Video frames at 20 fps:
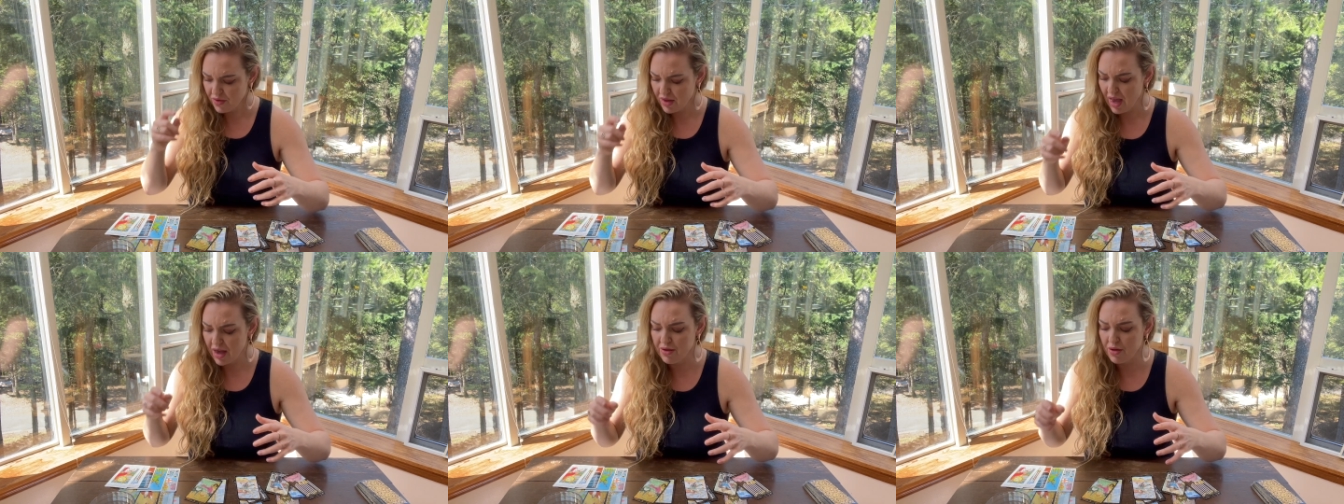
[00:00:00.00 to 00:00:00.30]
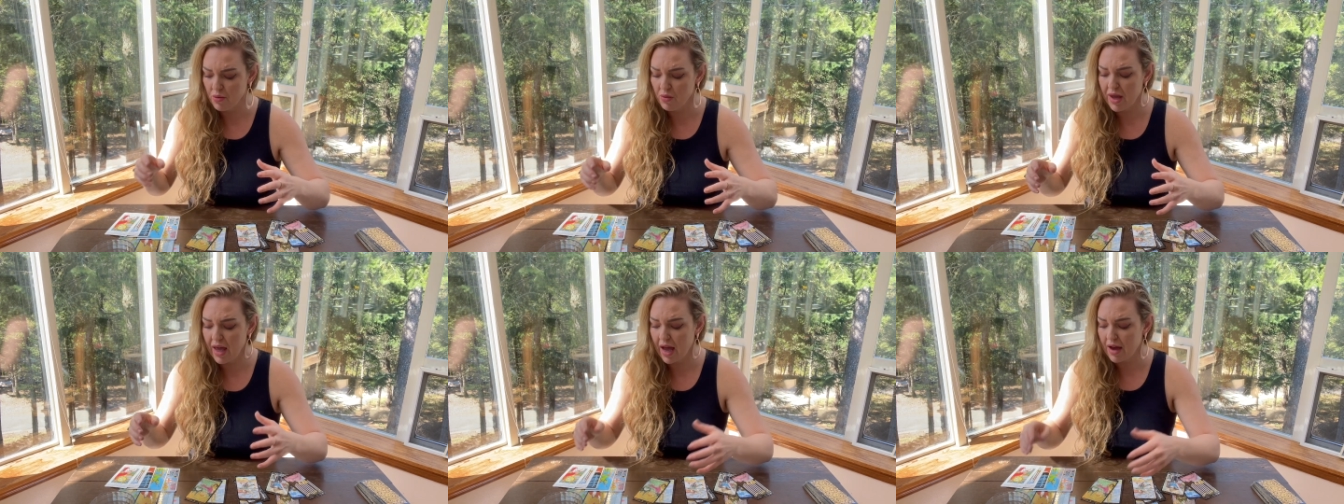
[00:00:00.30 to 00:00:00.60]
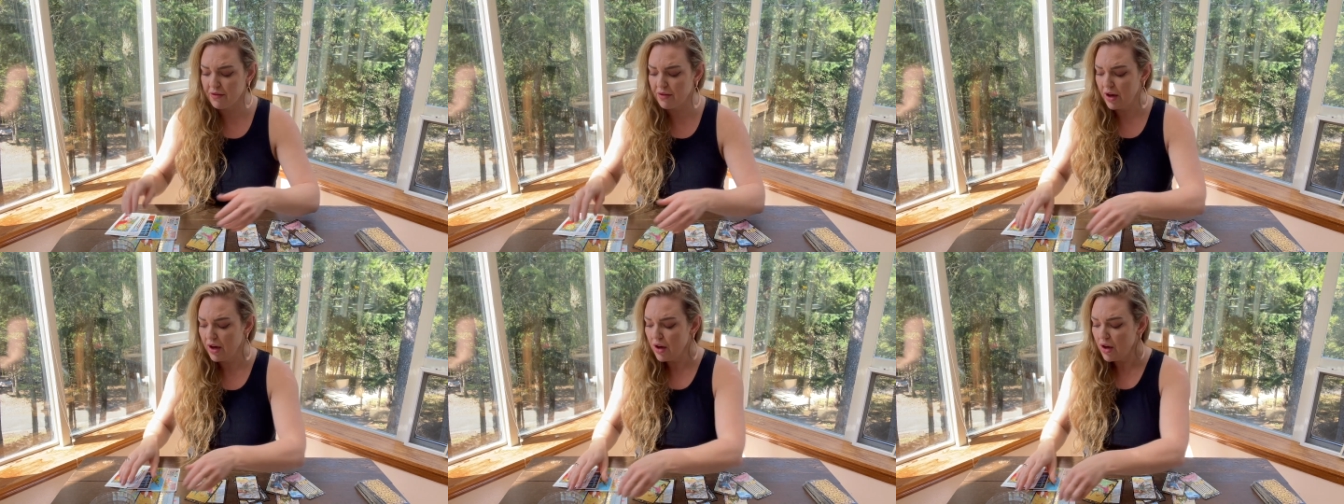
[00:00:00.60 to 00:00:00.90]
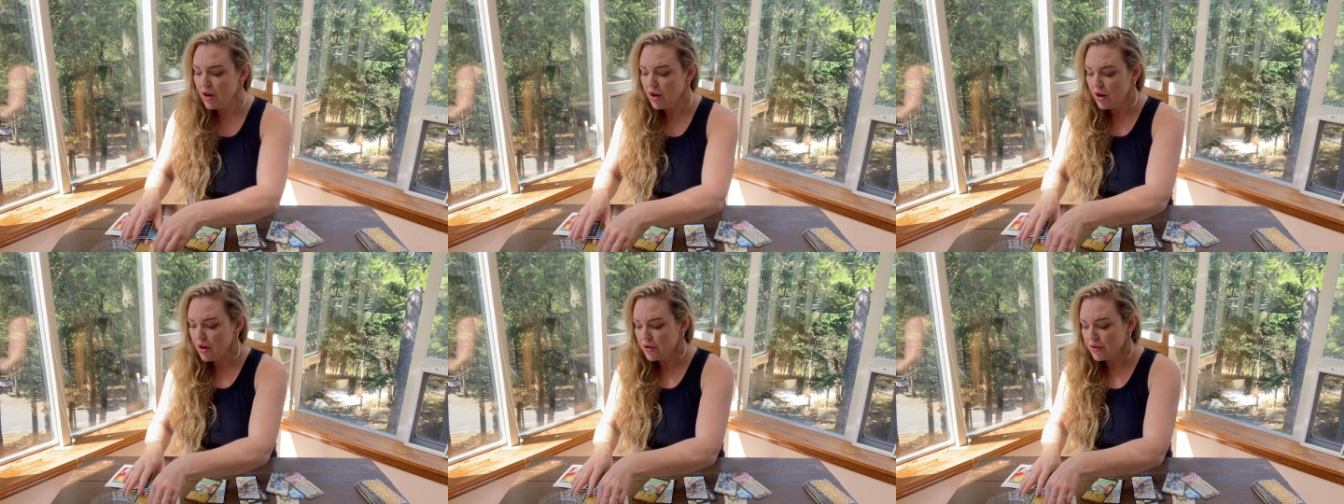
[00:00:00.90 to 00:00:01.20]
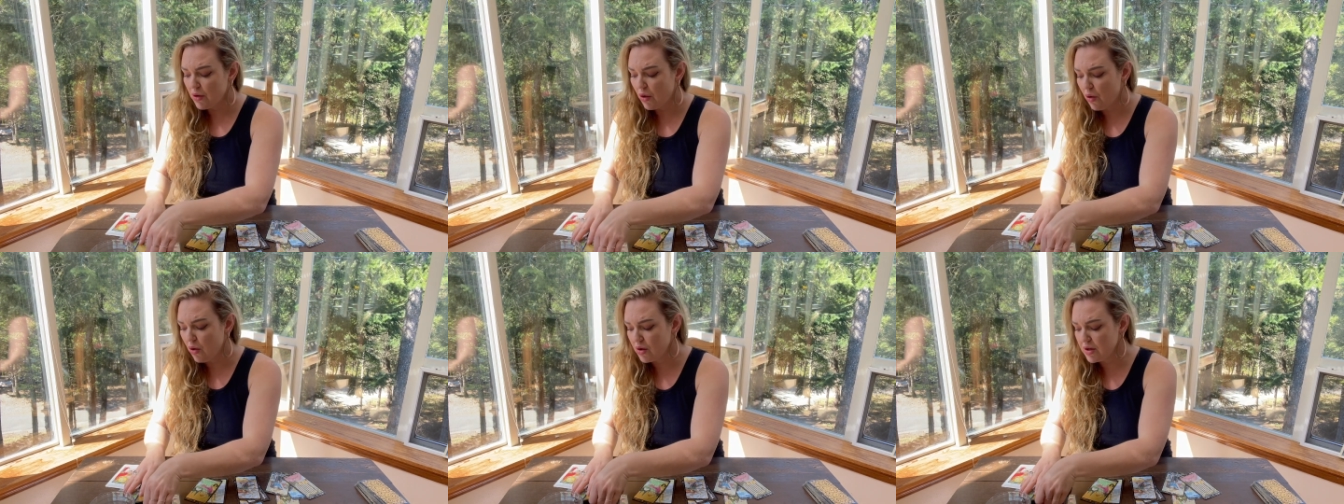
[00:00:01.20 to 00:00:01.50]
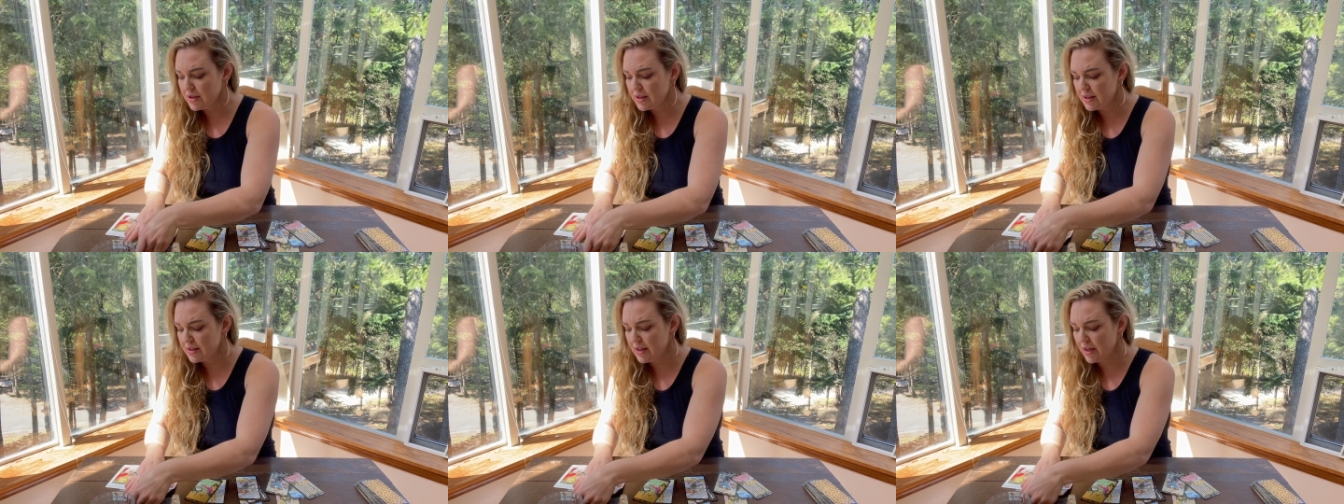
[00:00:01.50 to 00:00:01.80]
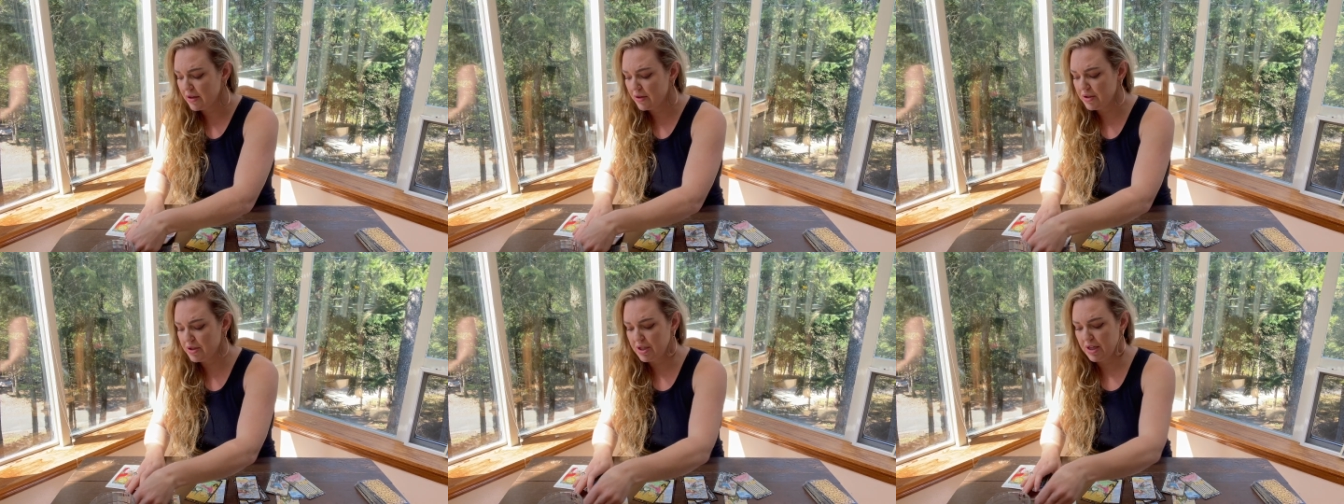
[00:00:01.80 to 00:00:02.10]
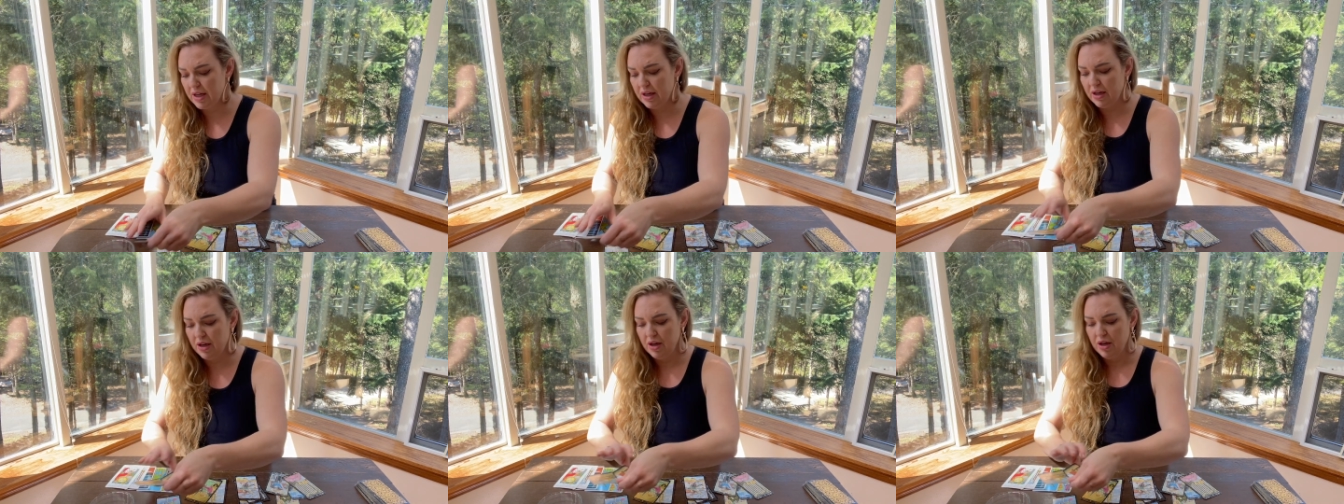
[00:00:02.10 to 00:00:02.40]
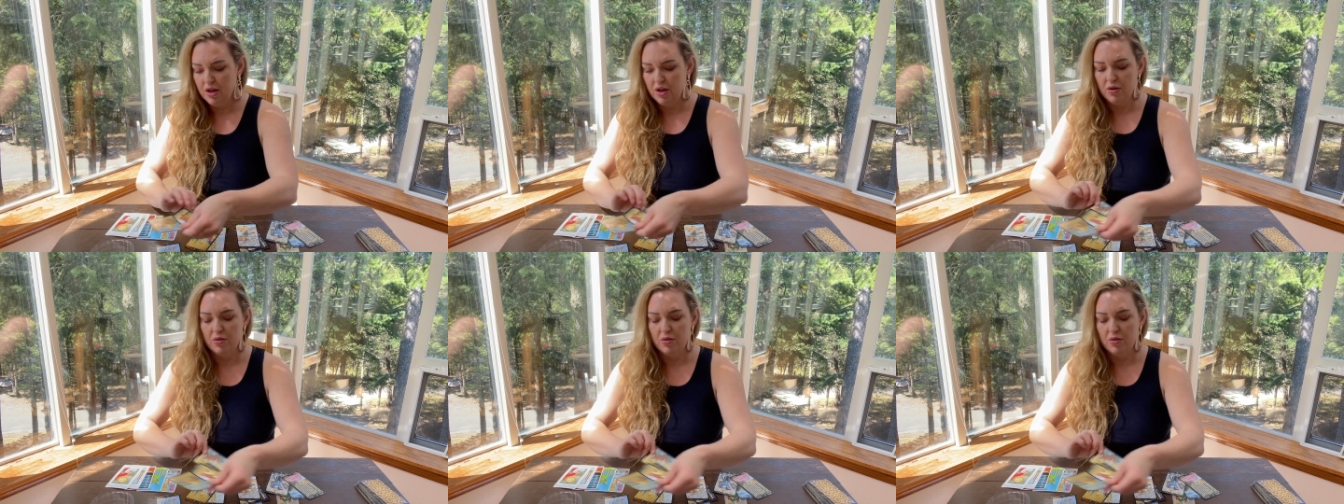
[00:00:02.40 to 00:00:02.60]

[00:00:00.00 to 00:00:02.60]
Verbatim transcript: And then we have the horse's energy,